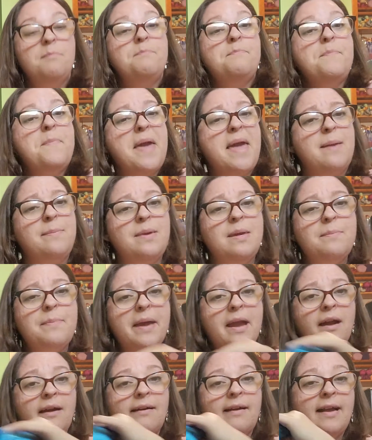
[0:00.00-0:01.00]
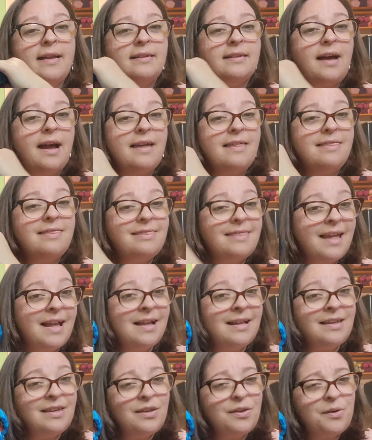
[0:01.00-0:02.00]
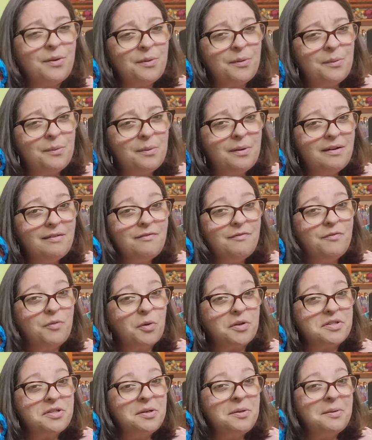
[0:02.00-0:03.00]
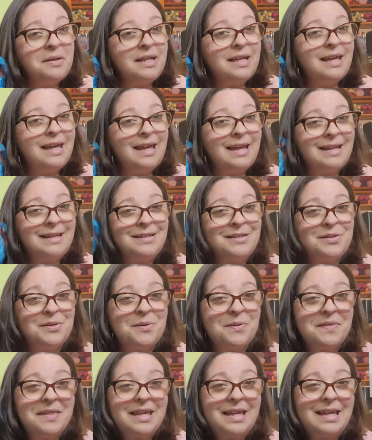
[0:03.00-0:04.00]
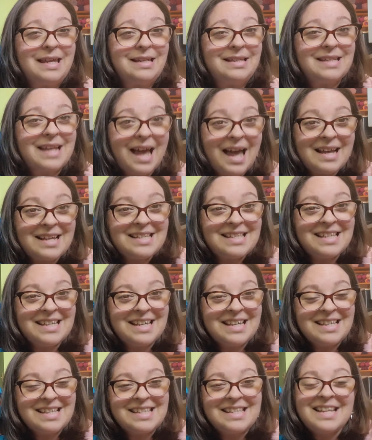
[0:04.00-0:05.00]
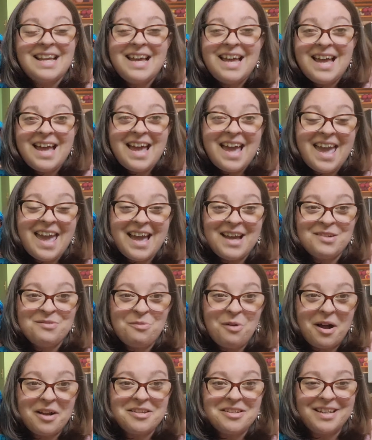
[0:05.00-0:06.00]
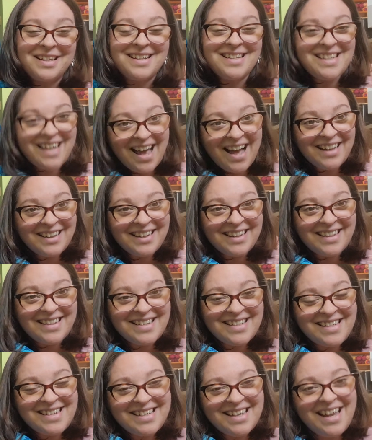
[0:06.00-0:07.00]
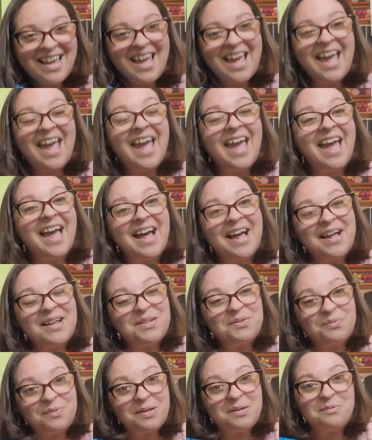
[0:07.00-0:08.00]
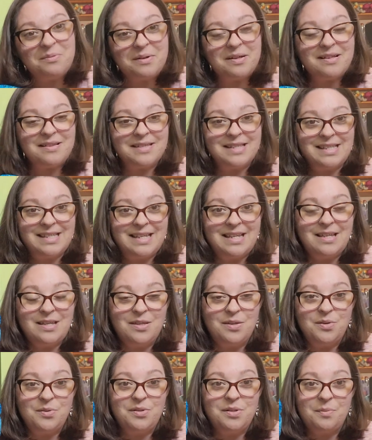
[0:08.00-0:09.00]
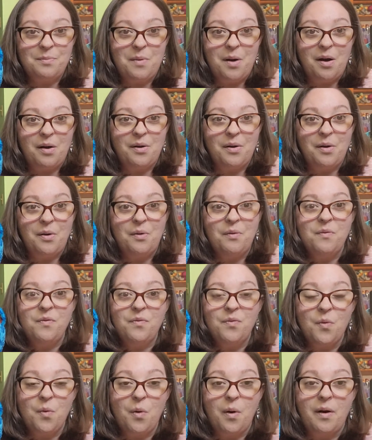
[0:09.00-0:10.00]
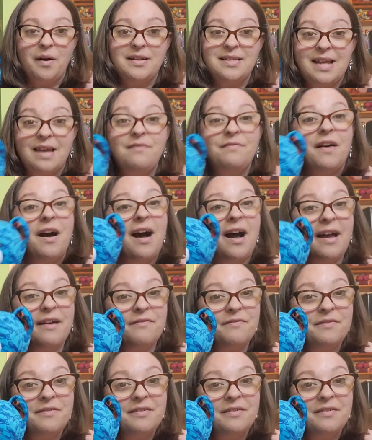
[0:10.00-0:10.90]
Baby Bear and I thank you for tuning in to the Texas hand washing challenge, and we will see you tomorrow for day 5,